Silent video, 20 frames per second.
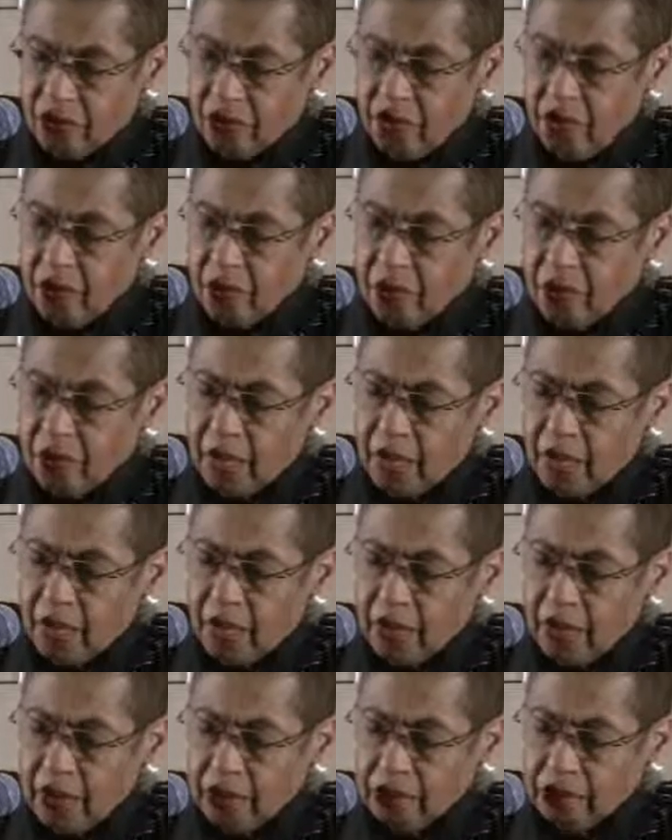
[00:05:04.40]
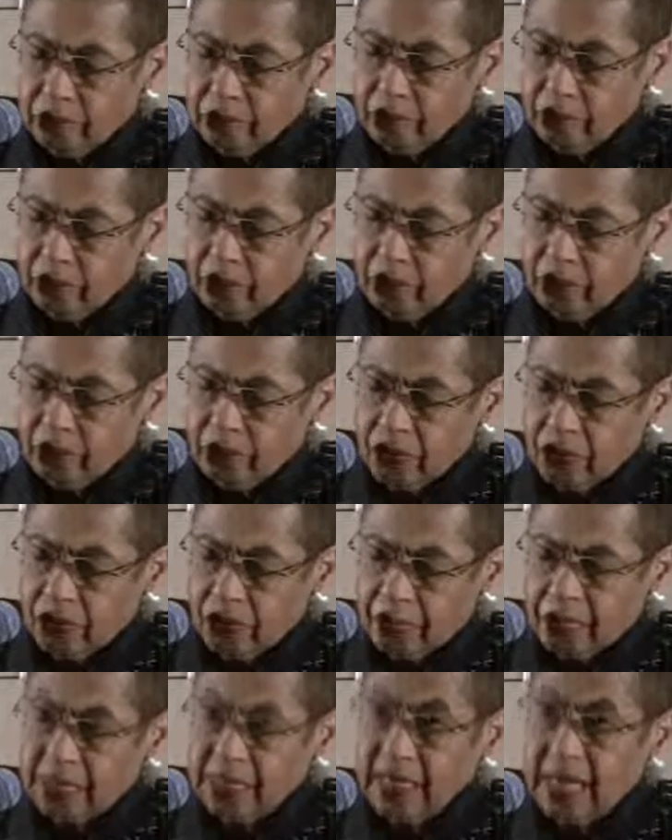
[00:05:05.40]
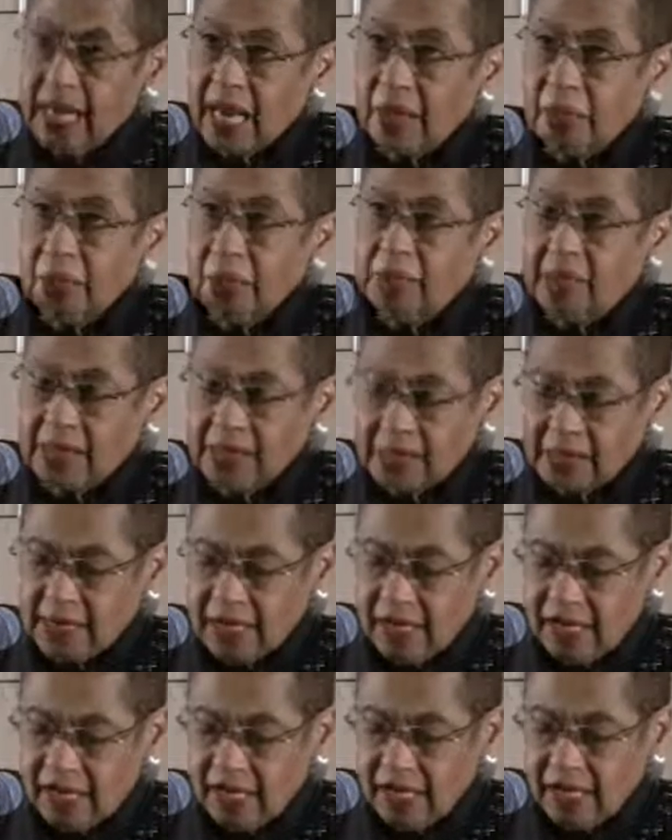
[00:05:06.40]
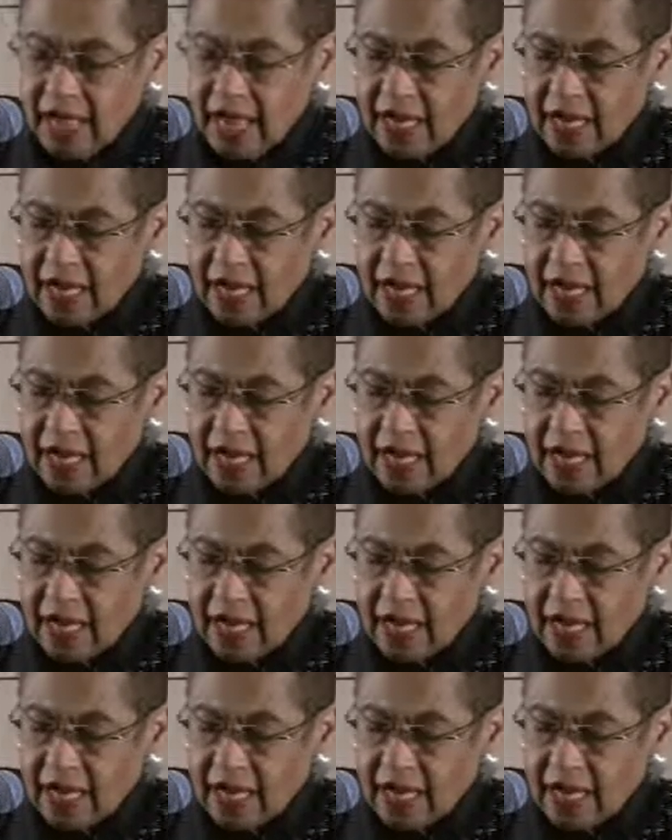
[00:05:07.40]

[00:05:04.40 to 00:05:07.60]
from, uh, from Indianapolis, Indiana,